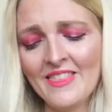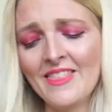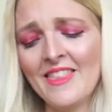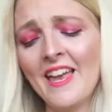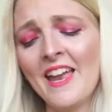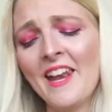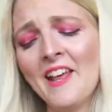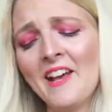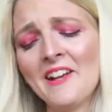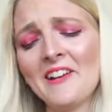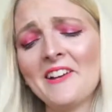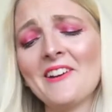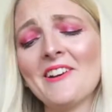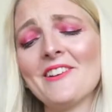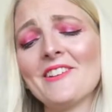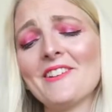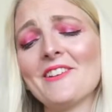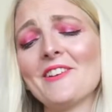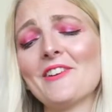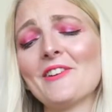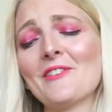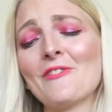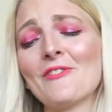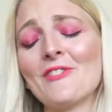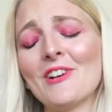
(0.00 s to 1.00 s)
Then I got
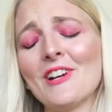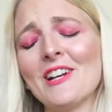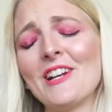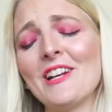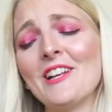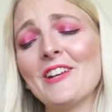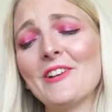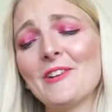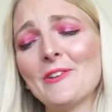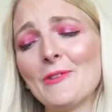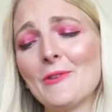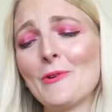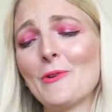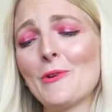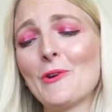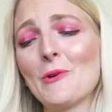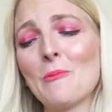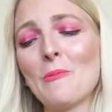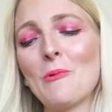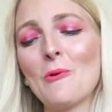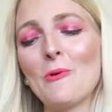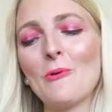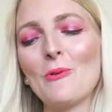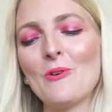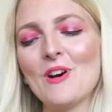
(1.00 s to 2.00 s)
a really
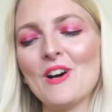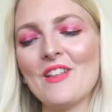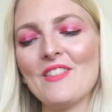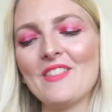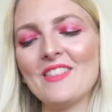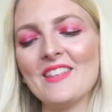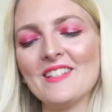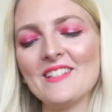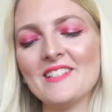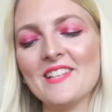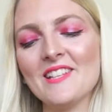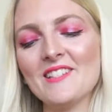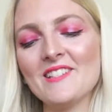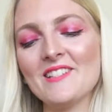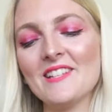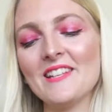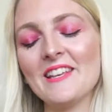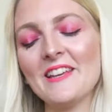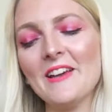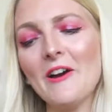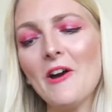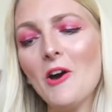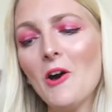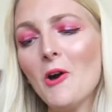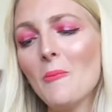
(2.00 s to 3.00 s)
adorable one. This is
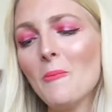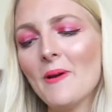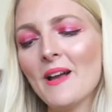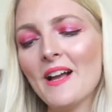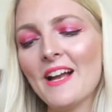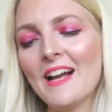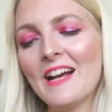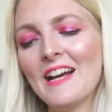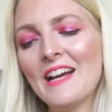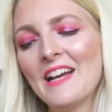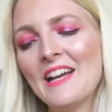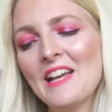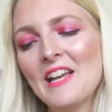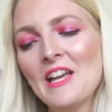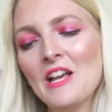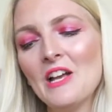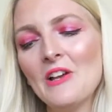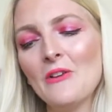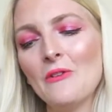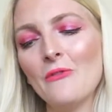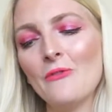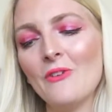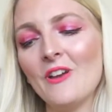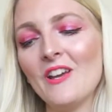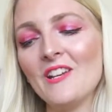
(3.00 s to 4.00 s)
the Alpaca
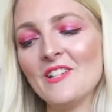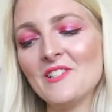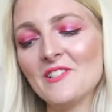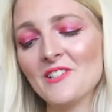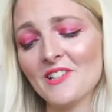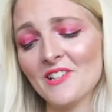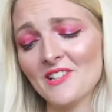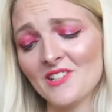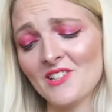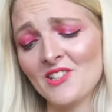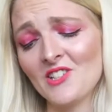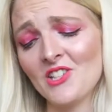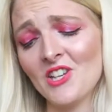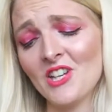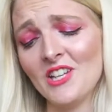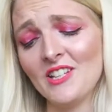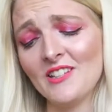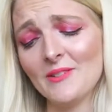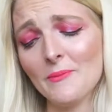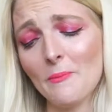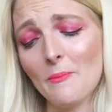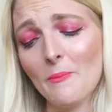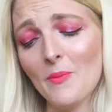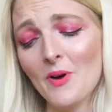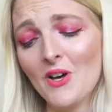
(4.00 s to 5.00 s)
Face
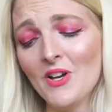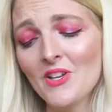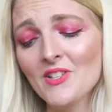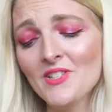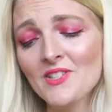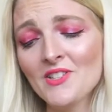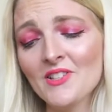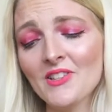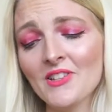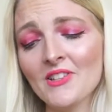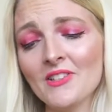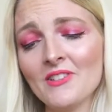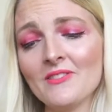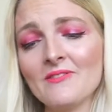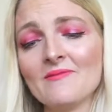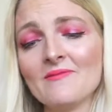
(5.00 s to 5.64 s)
Sheet Mask.